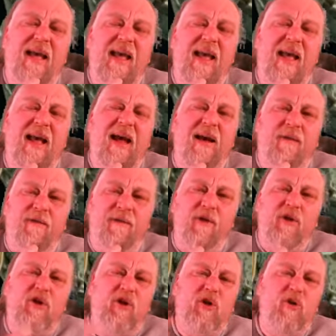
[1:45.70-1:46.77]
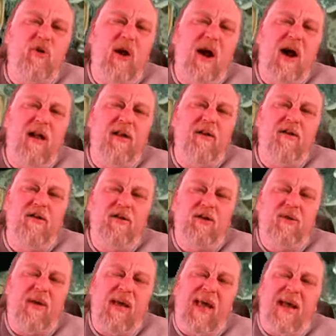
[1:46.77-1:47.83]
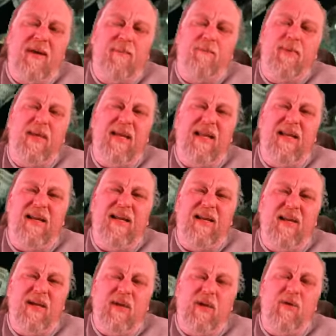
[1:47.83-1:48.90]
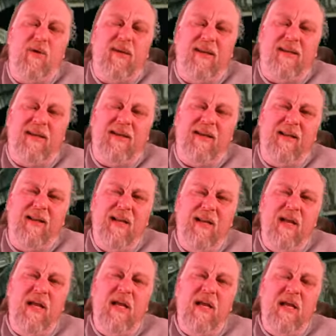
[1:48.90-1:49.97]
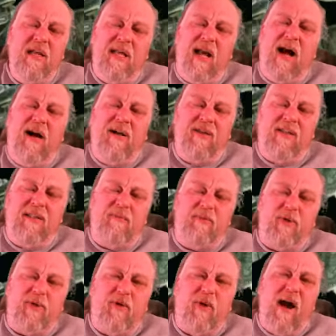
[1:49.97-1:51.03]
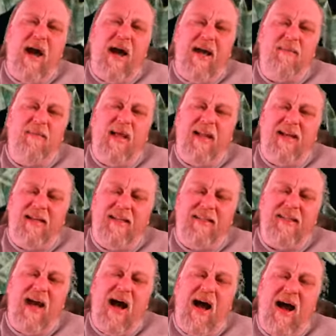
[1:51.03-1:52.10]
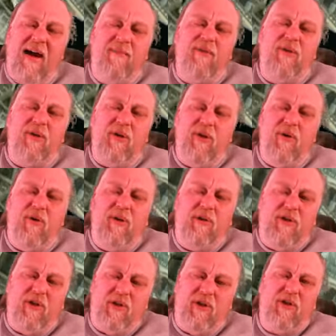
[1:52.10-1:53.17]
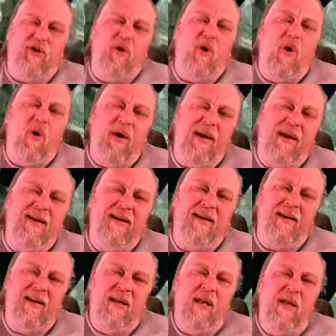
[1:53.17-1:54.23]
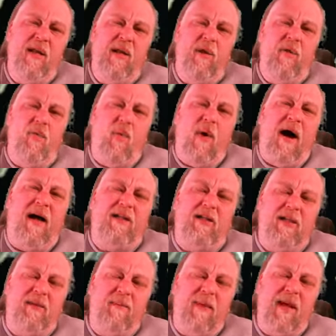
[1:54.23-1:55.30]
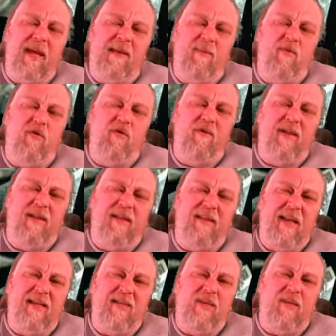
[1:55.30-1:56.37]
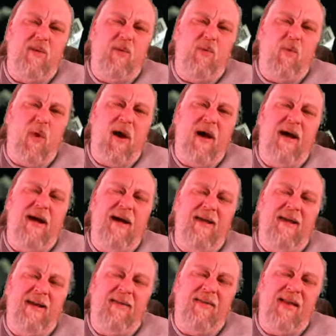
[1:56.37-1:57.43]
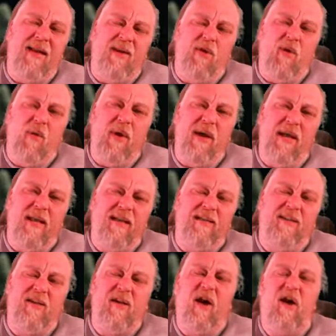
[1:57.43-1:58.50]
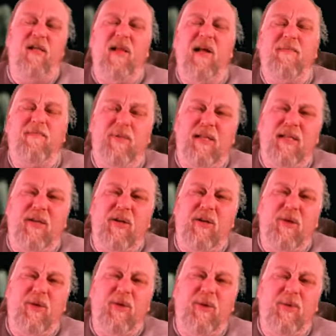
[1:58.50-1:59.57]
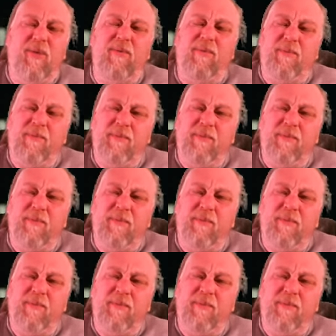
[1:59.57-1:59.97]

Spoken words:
And for $2, you can't beat it. You can unsubscribe anytime, so you could just join. Watch as many movies as you want and then quit. It's all up to you.